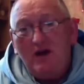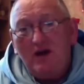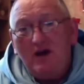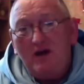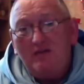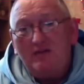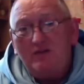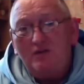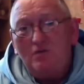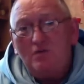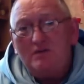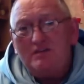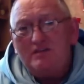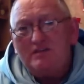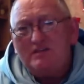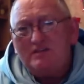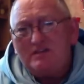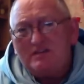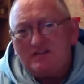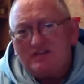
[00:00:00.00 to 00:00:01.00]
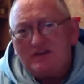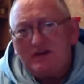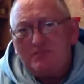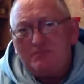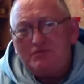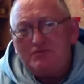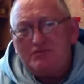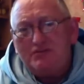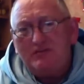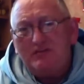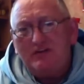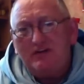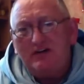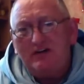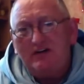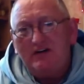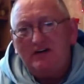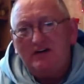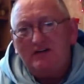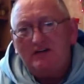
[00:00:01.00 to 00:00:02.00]
and there was a deception
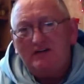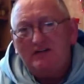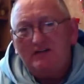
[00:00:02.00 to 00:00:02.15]
there,